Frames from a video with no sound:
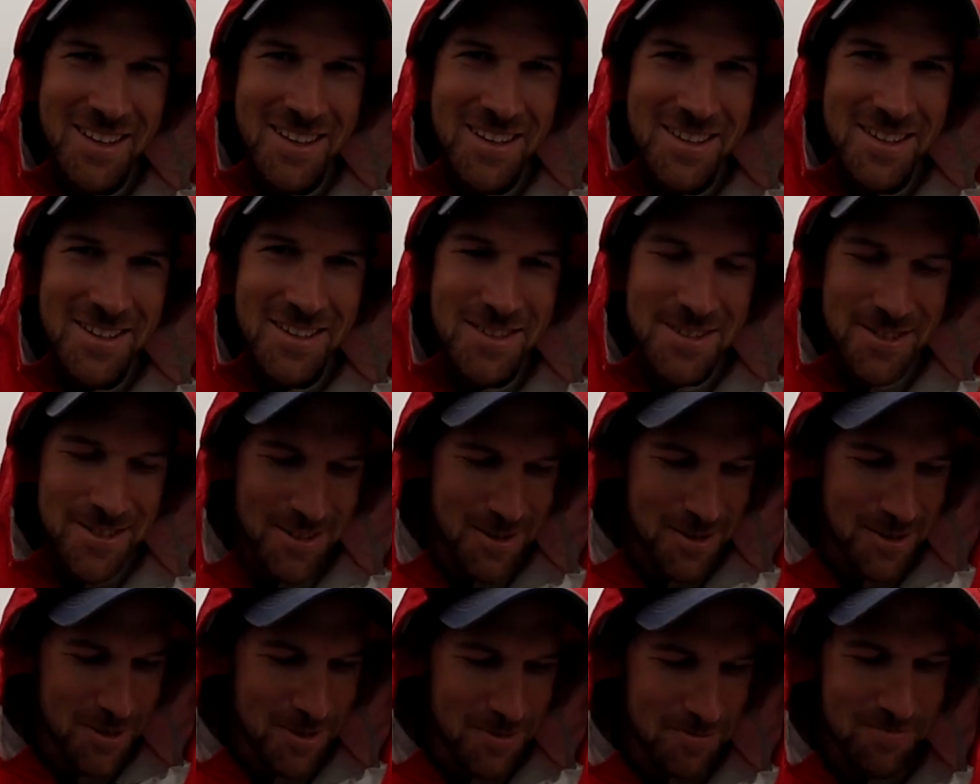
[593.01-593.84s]
three
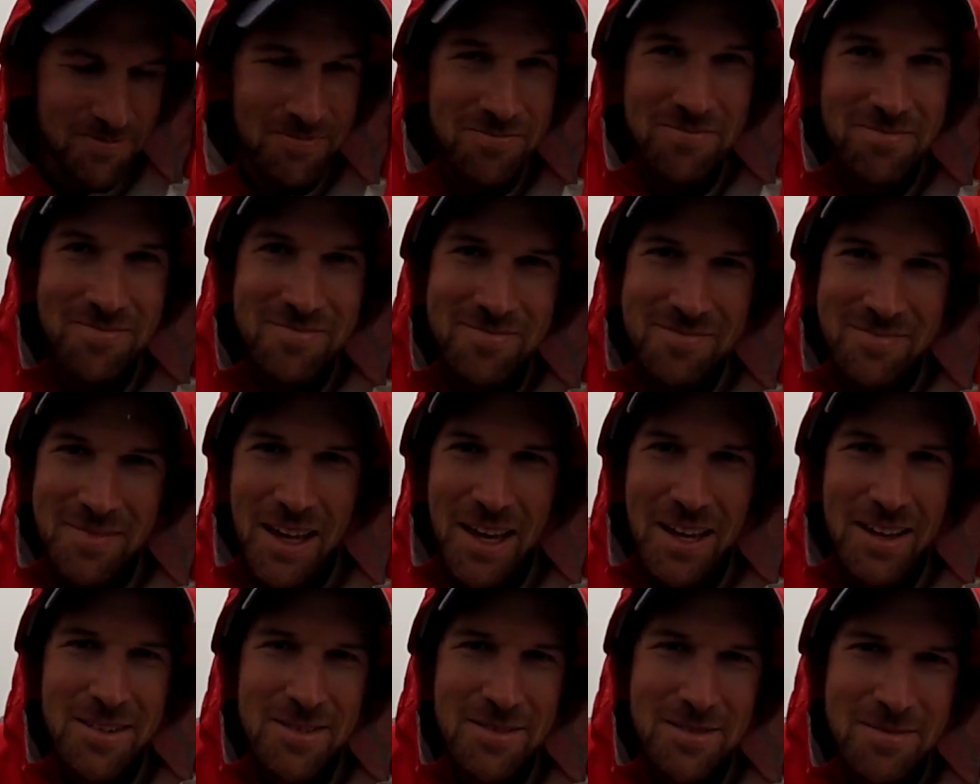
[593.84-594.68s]
fifty, so,
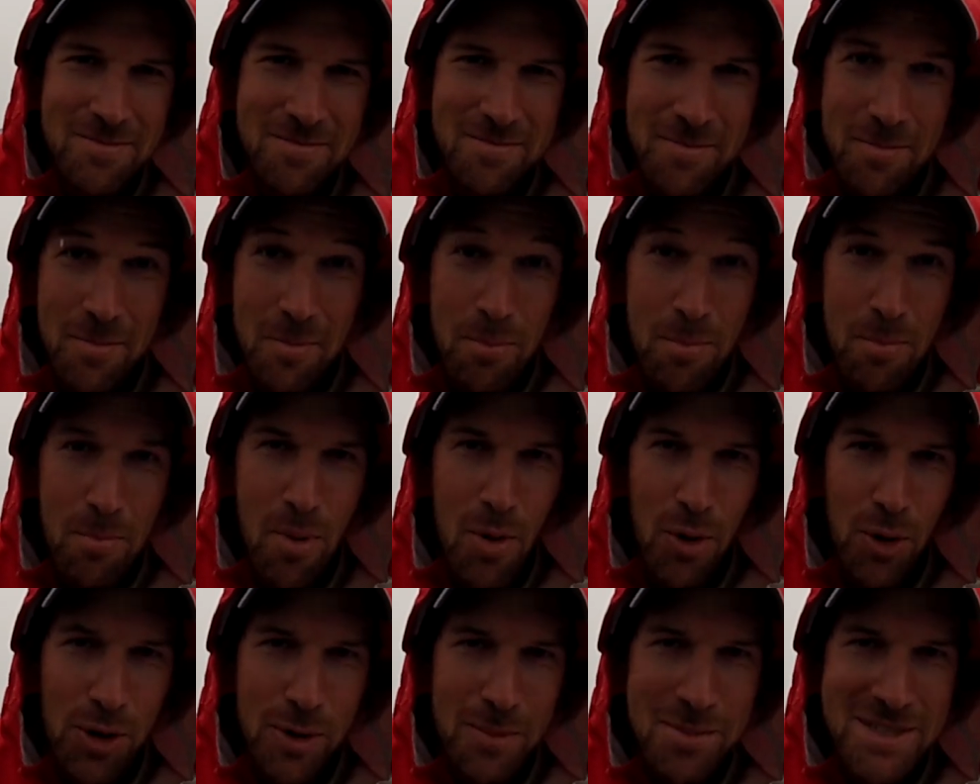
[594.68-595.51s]
Frank. Yeah.
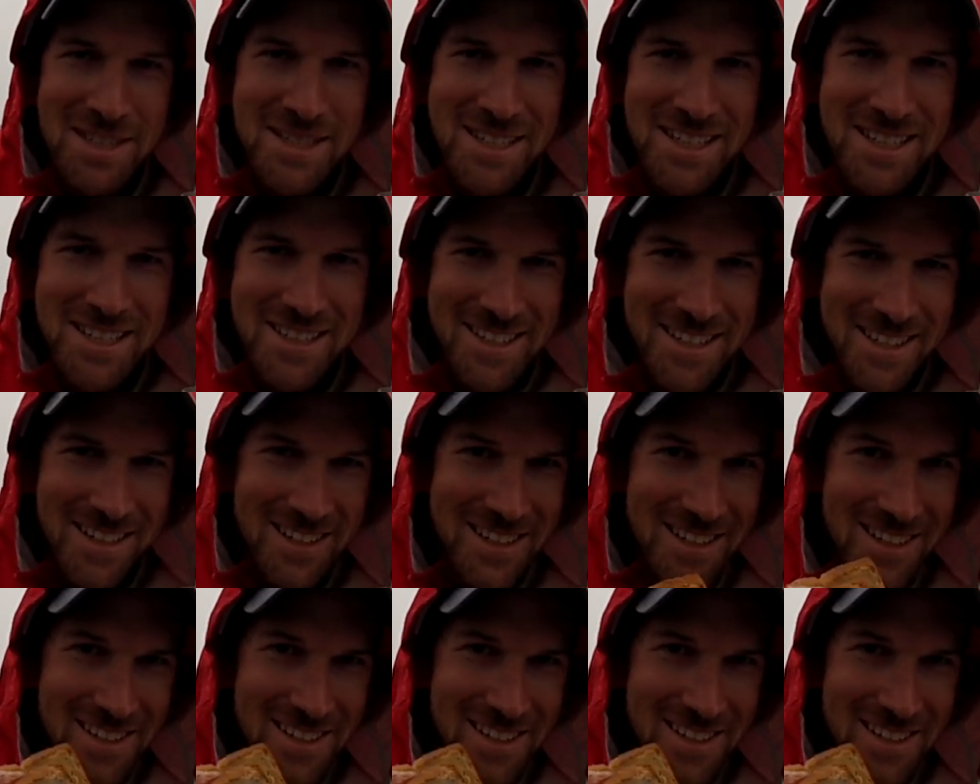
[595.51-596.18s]
Bon appetit.